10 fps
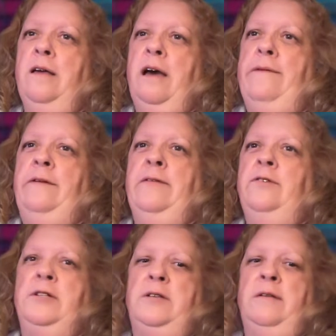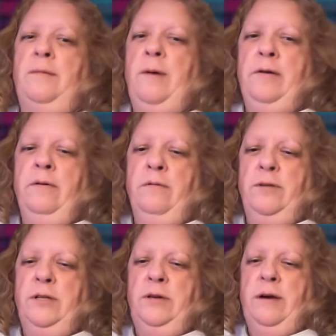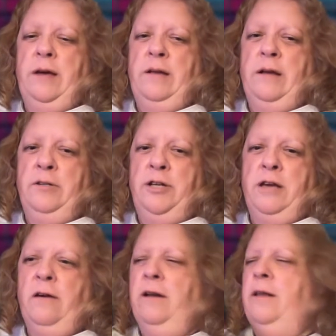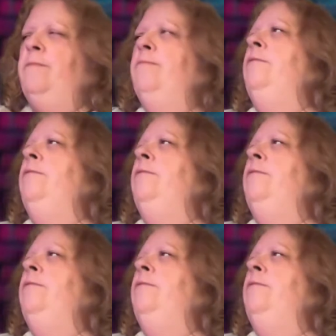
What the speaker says: I would never just leave them on their own to do it and not check on them.